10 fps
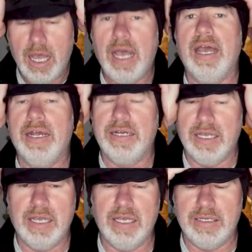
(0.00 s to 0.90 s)
And
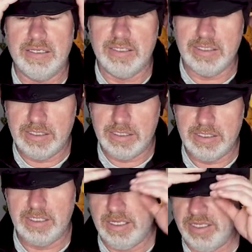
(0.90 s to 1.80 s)

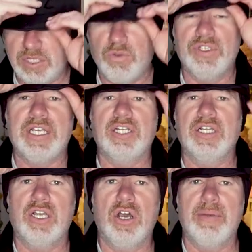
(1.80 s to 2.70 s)
this one's
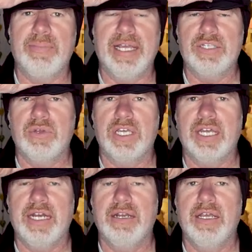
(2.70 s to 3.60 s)
actually got a place where you
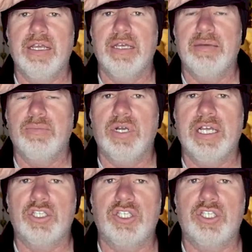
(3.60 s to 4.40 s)
can put a little